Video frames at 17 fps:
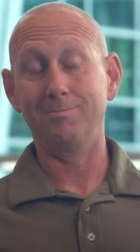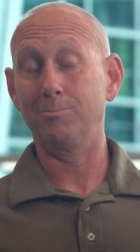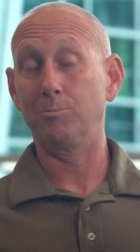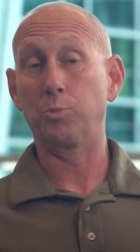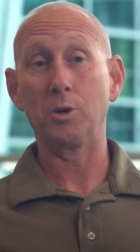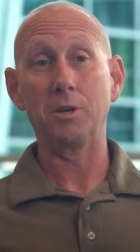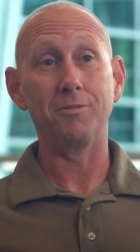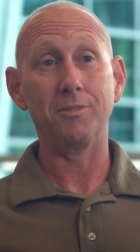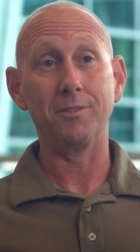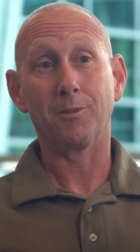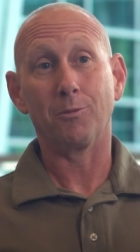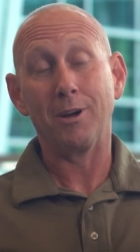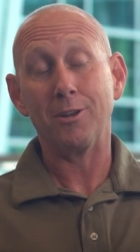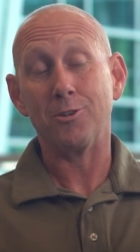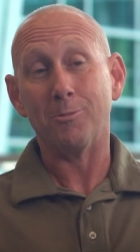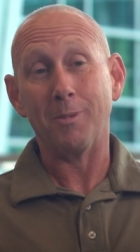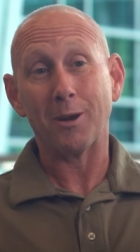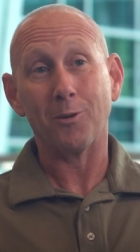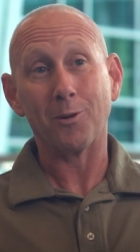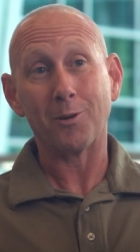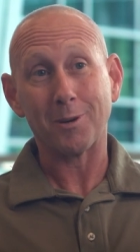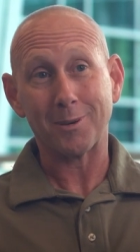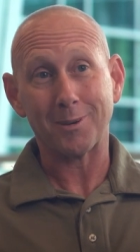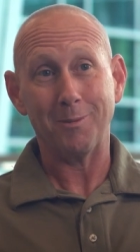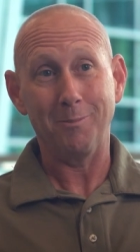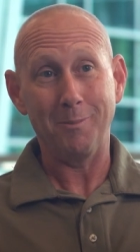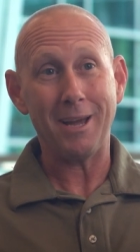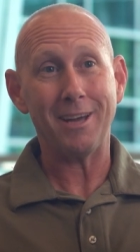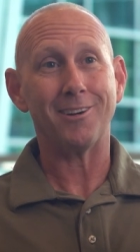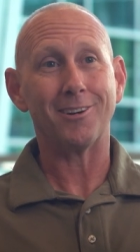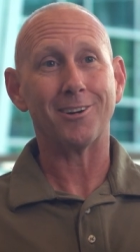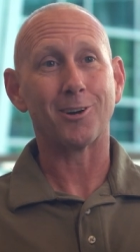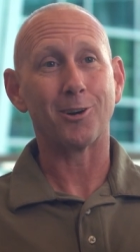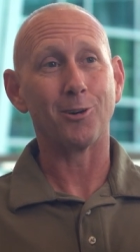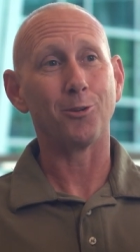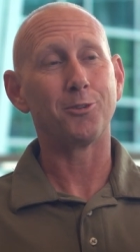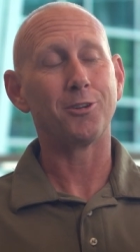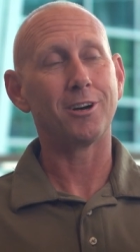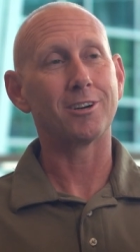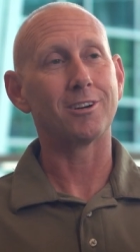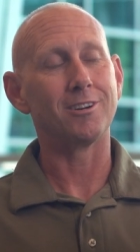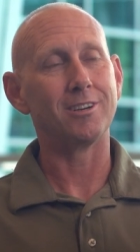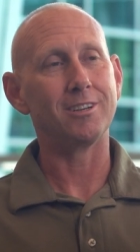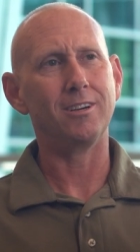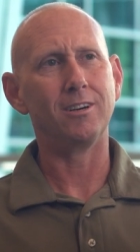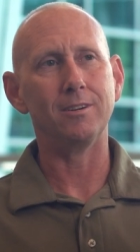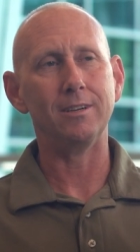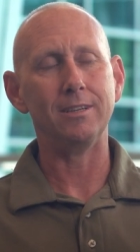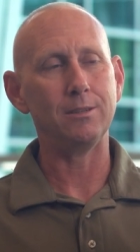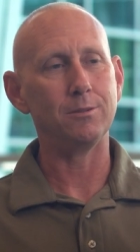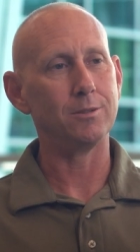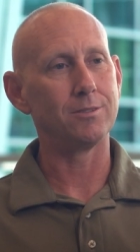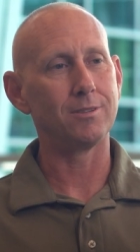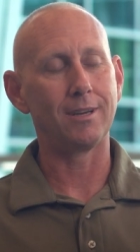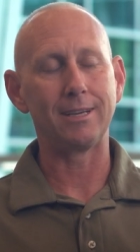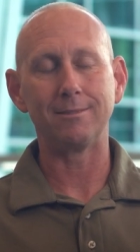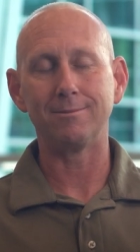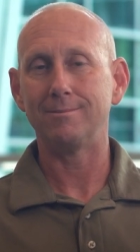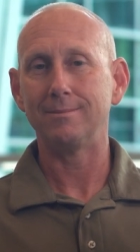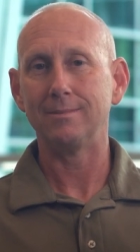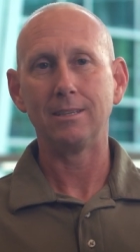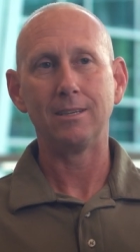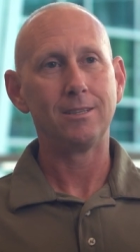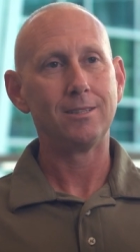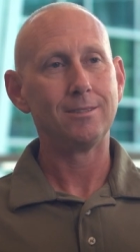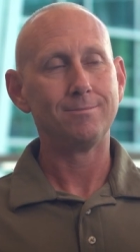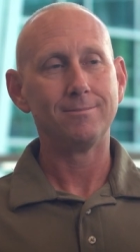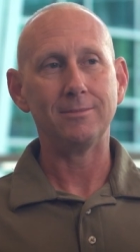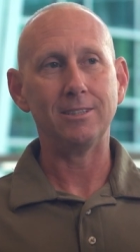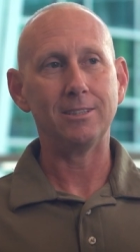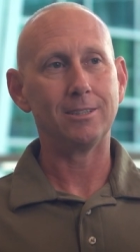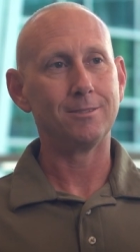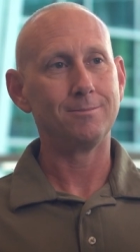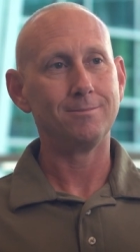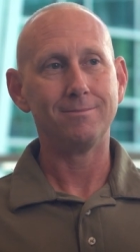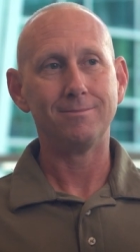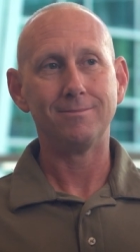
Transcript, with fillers: briefing the regimental commander, Colonel Tucker, you know, and he was like, you know,